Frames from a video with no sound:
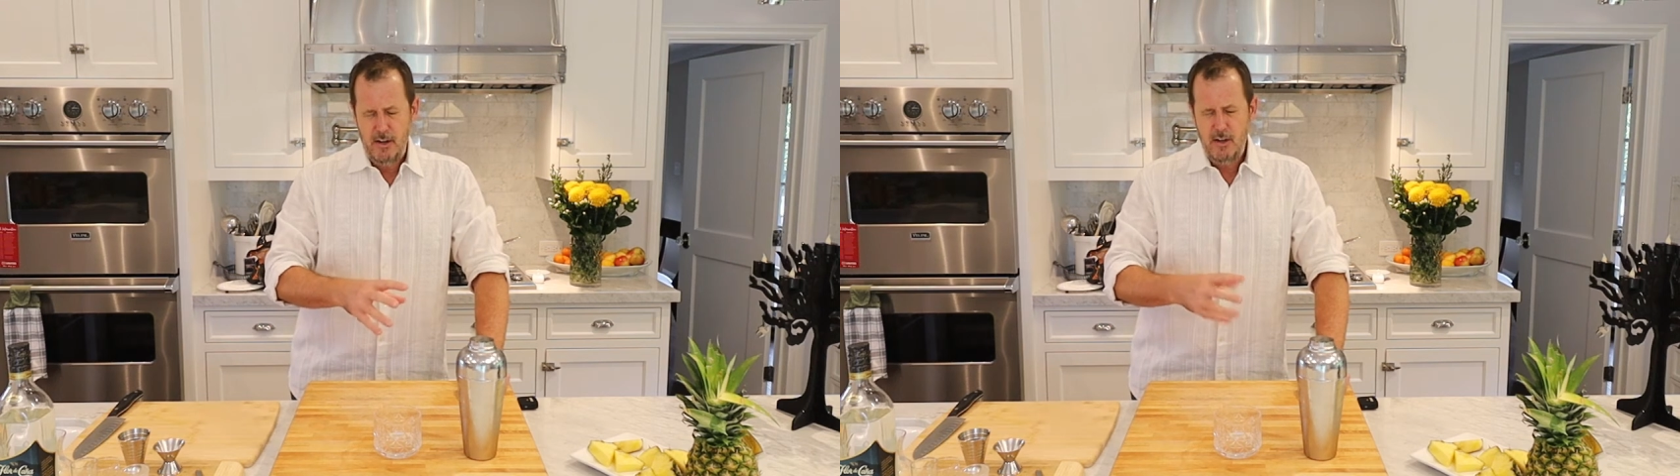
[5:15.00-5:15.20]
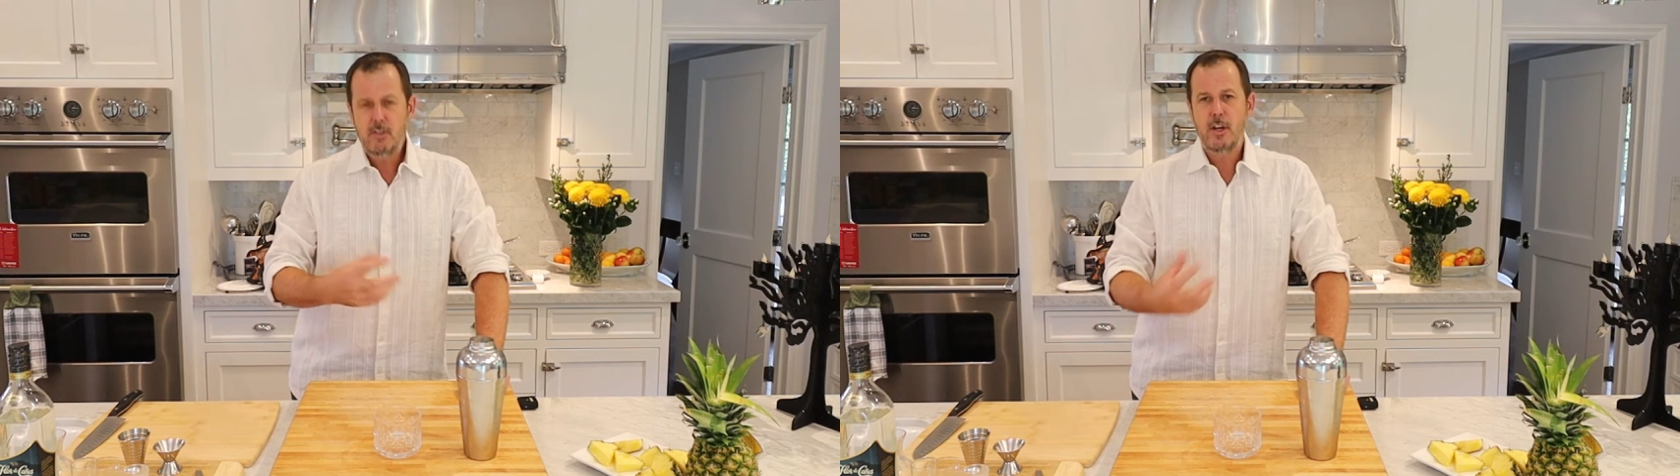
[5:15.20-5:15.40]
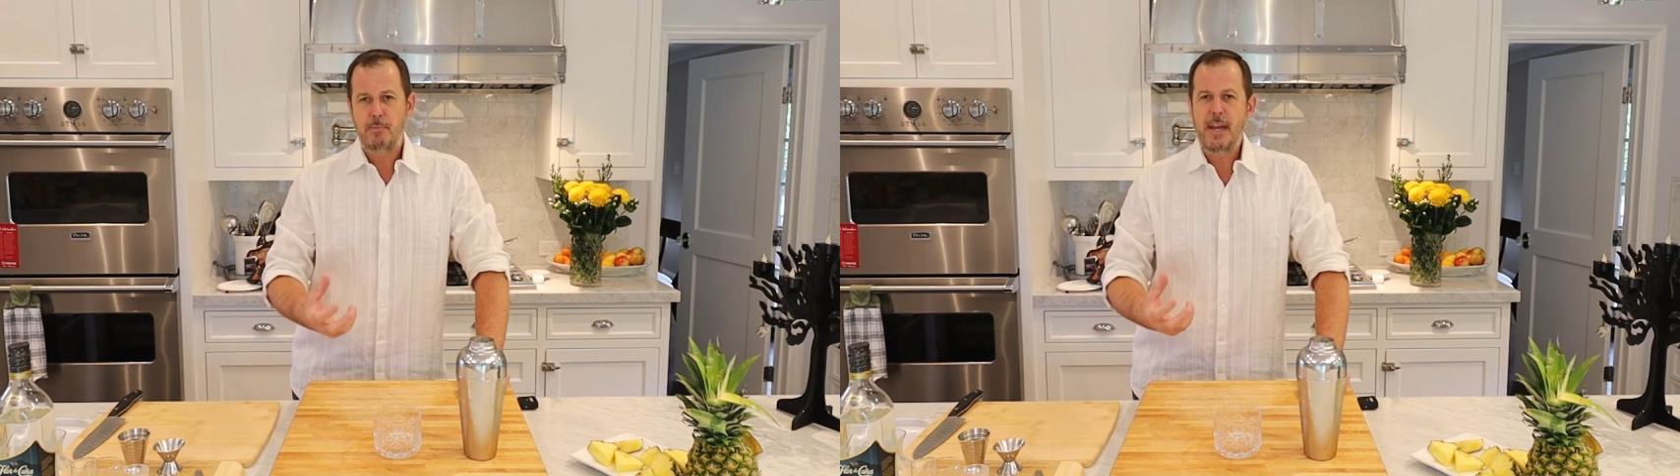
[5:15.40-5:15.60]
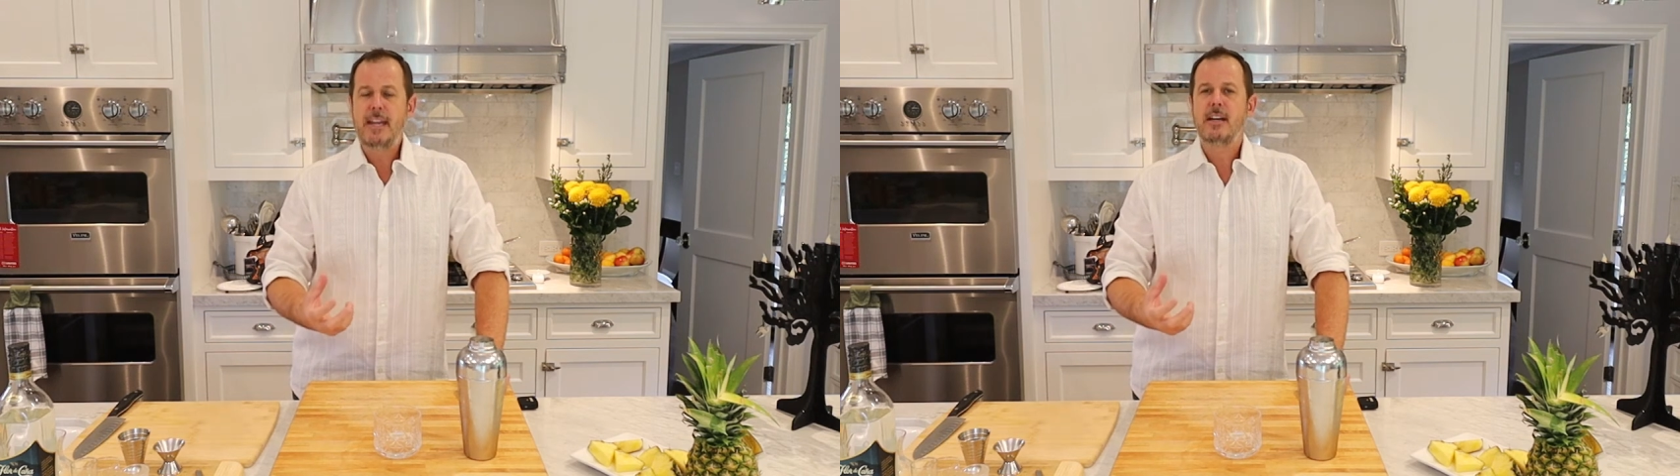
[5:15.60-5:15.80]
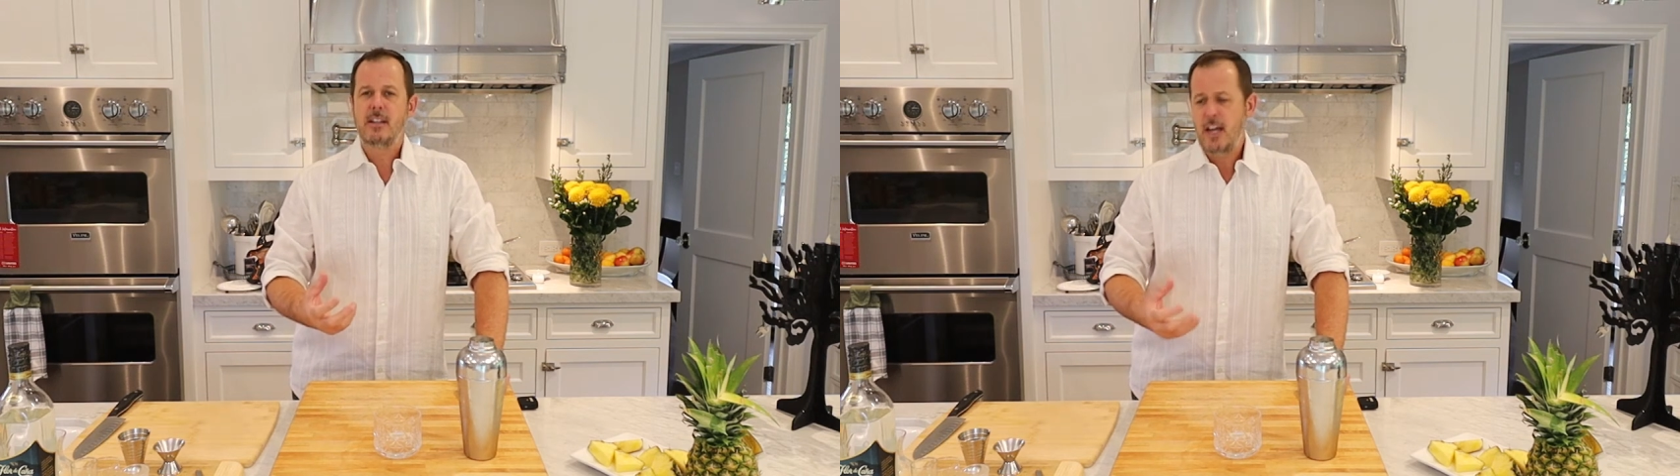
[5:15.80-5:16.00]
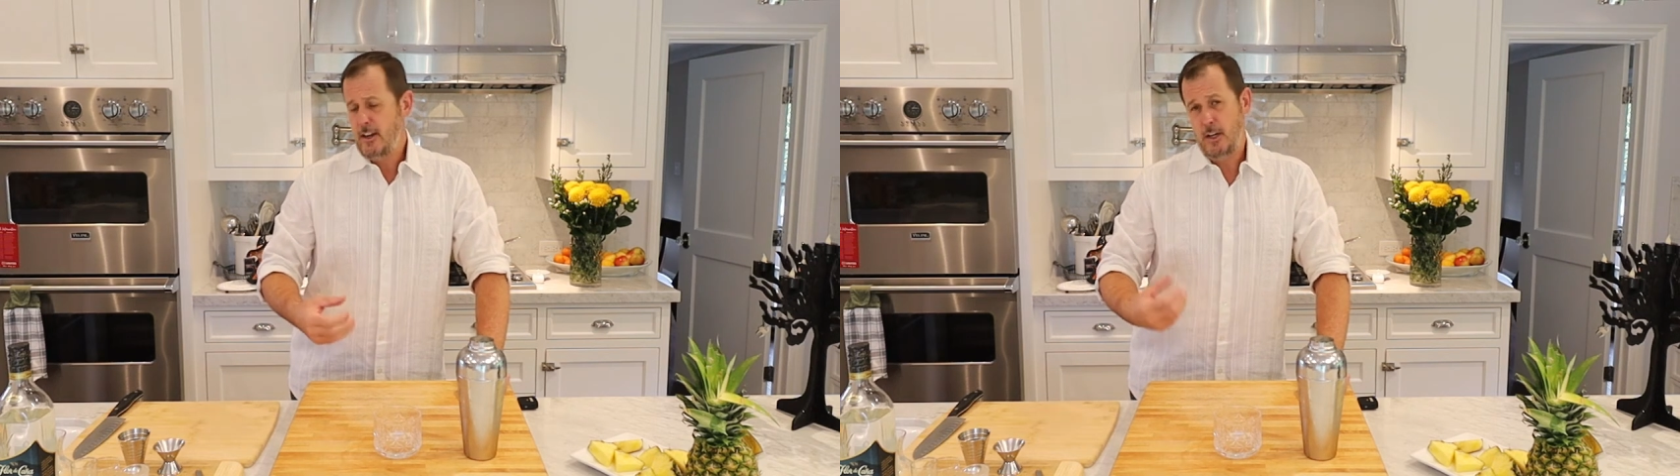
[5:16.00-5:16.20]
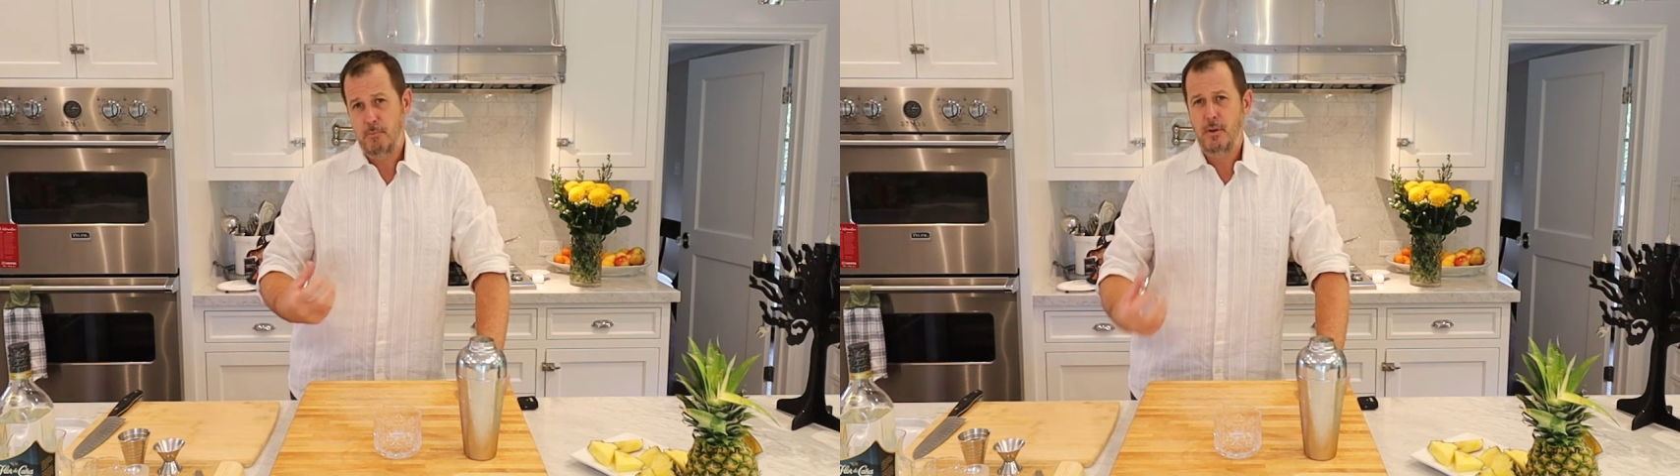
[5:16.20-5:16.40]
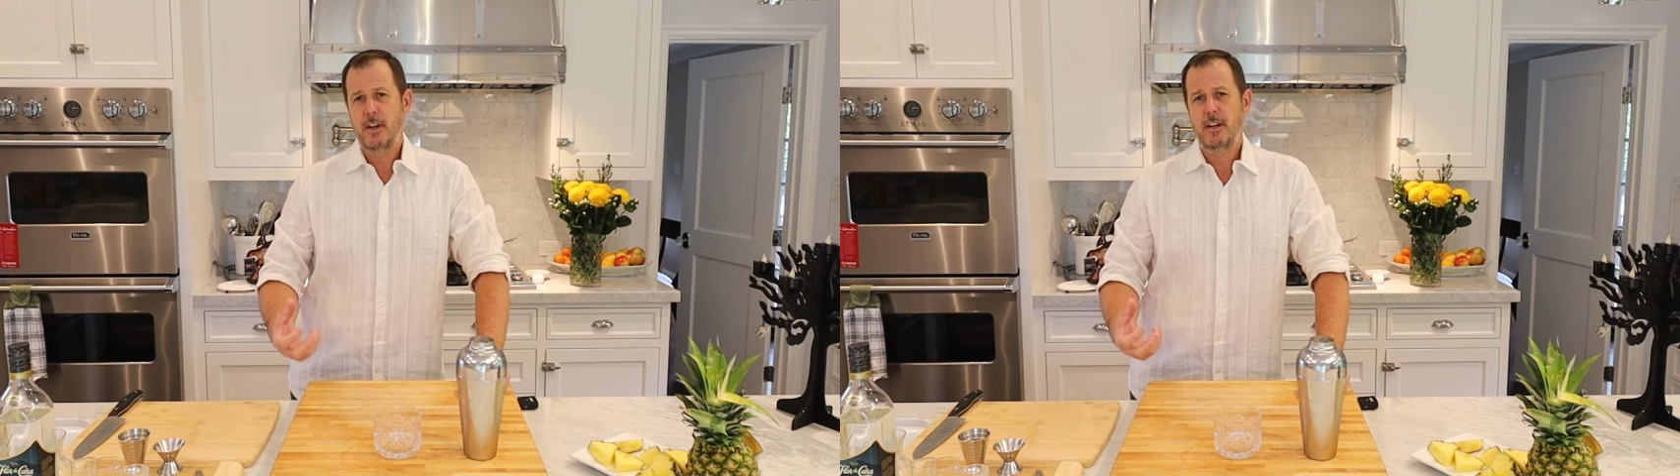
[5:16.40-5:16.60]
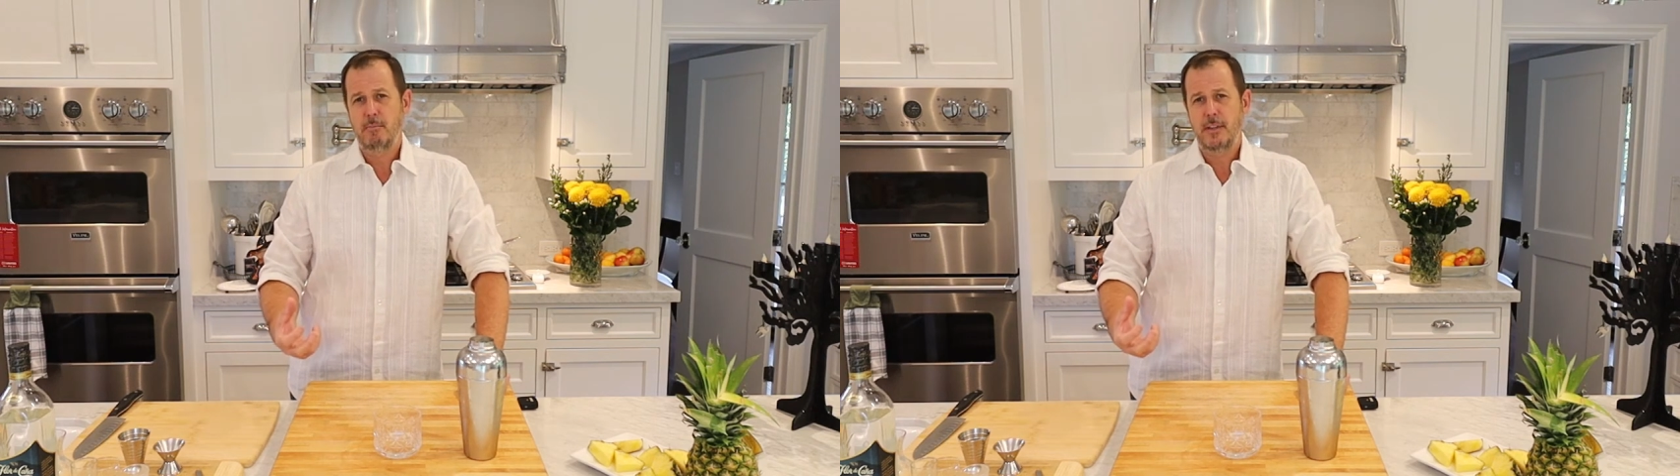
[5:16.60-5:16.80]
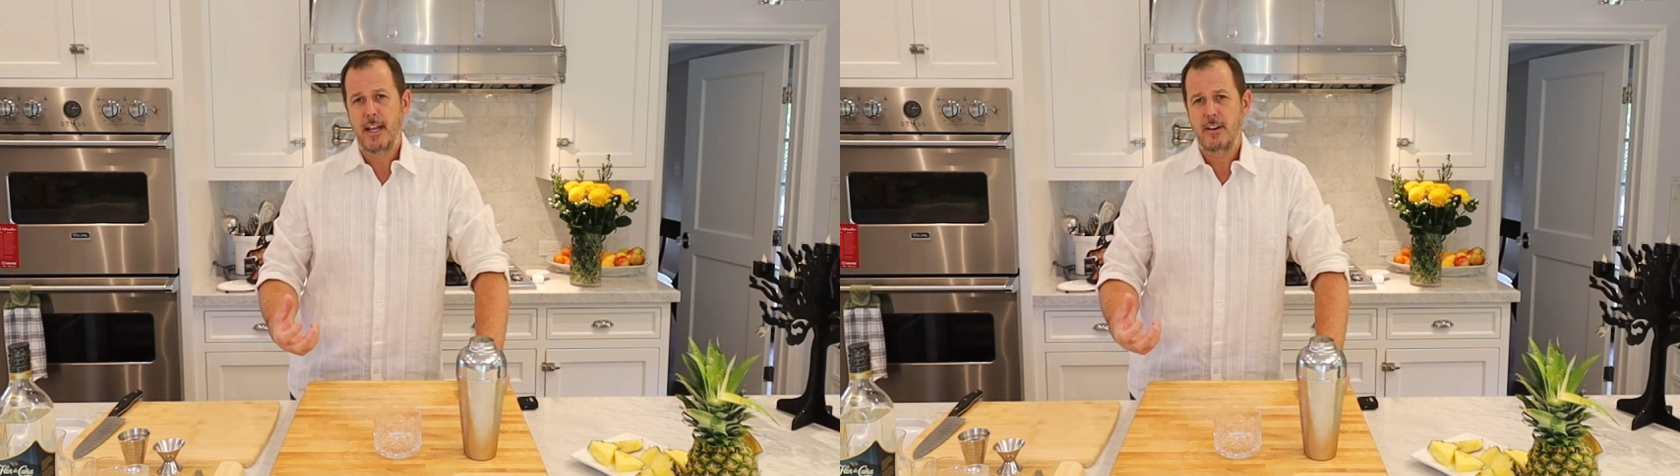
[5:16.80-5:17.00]
usually a Pina Colada you put in a
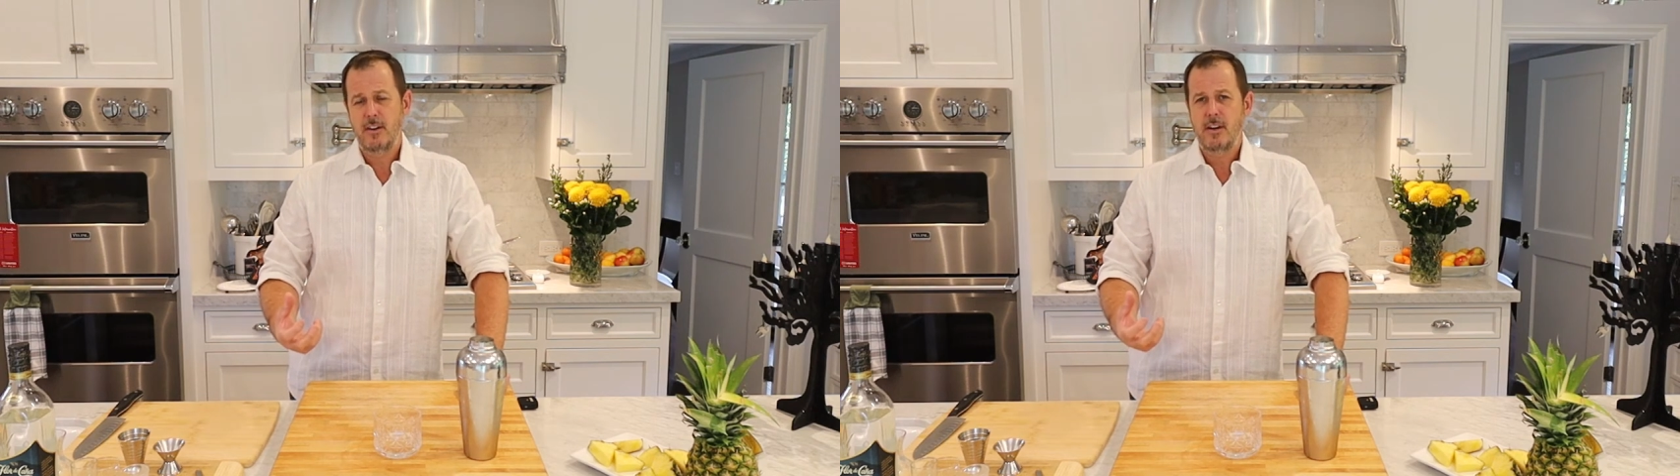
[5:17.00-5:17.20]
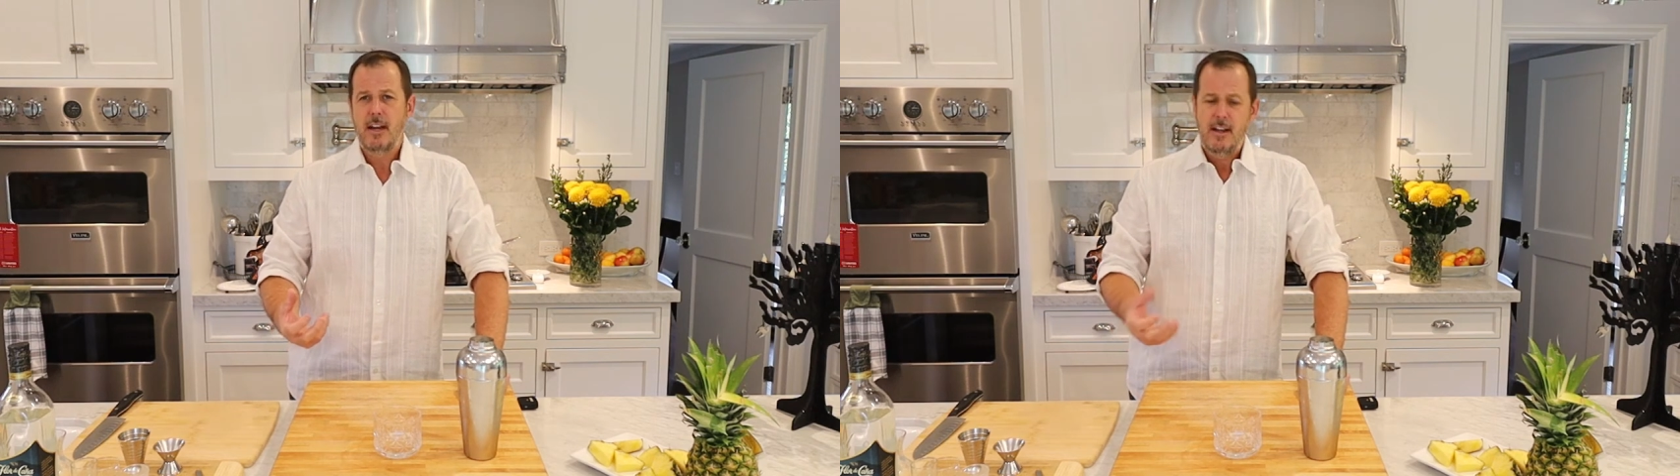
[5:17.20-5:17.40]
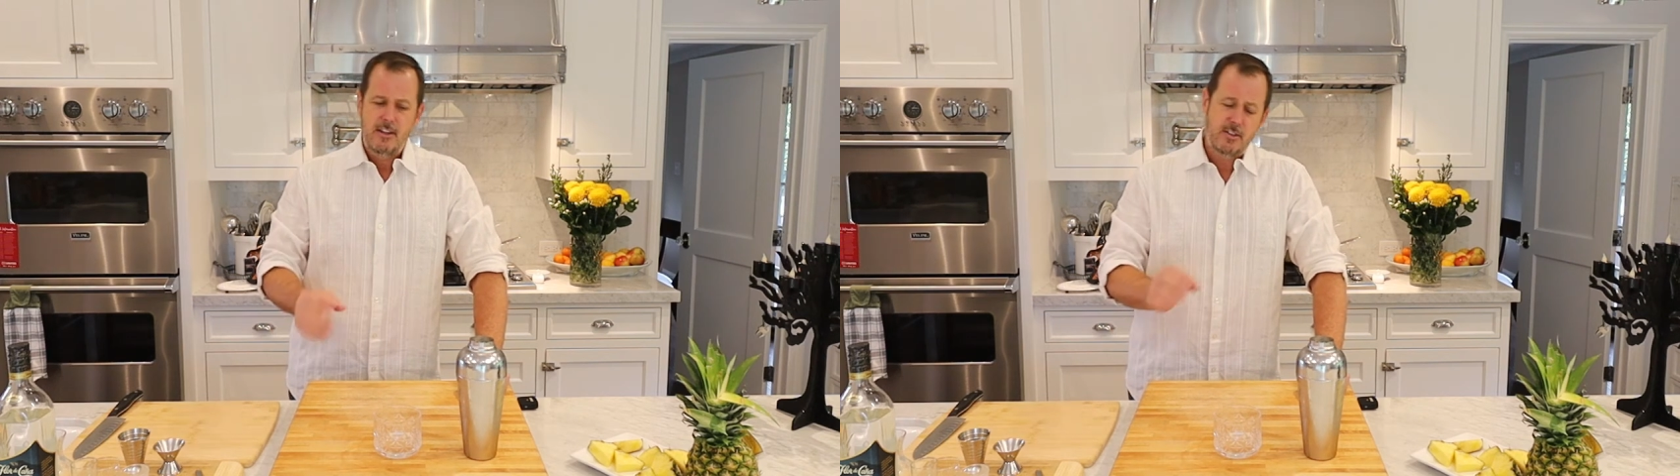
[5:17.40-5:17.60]
blender,